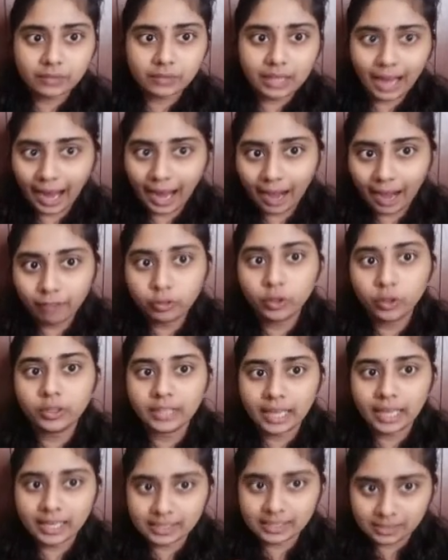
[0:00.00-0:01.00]
have to
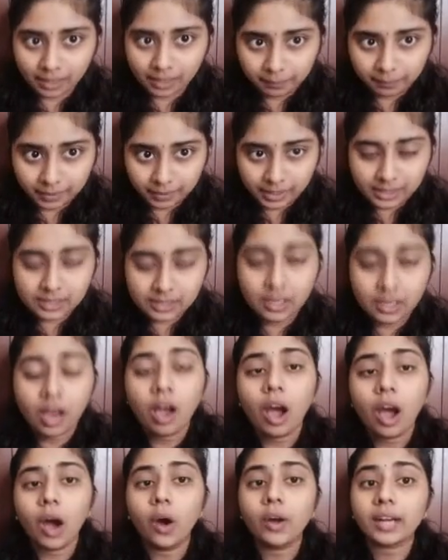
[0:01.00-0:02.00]
take some risk
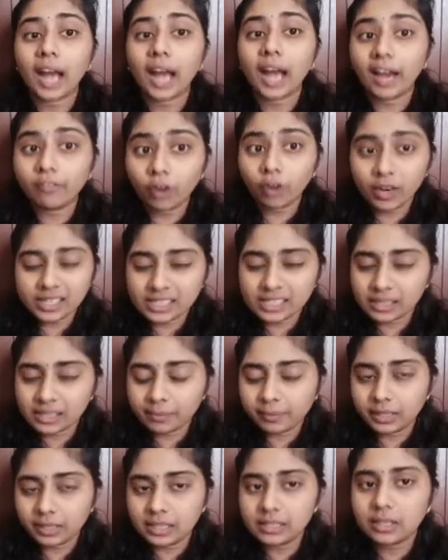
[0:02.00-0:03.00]
or avoid some
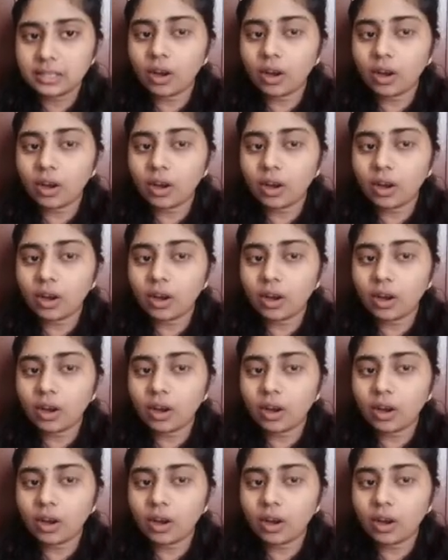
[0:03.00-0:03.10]
risk,